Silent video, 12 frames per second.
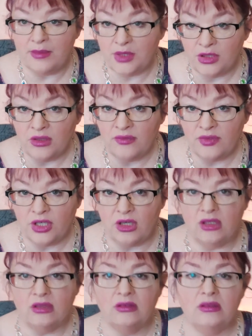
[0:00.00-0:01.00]
observed
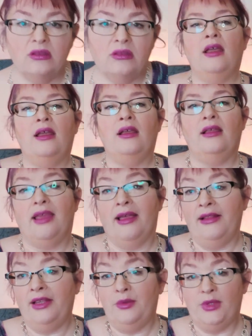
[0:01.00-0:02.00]
her.
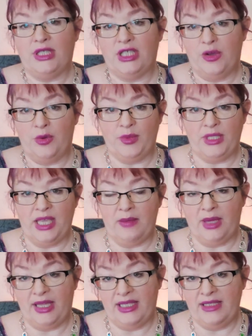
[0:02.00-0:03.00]
Kelly was so
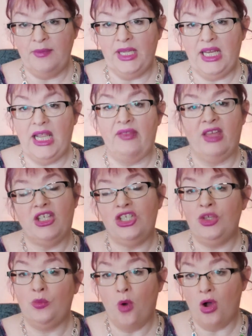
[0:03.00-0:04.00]
upset by this meeting that
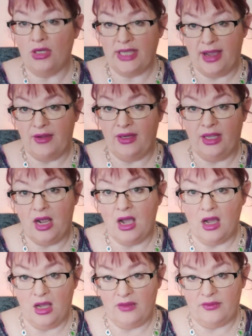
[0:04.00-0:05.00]
she walked out in a
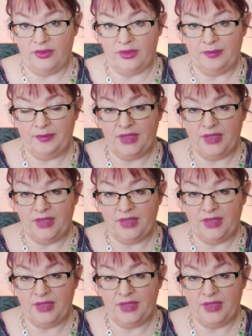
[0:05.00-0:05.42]
huff.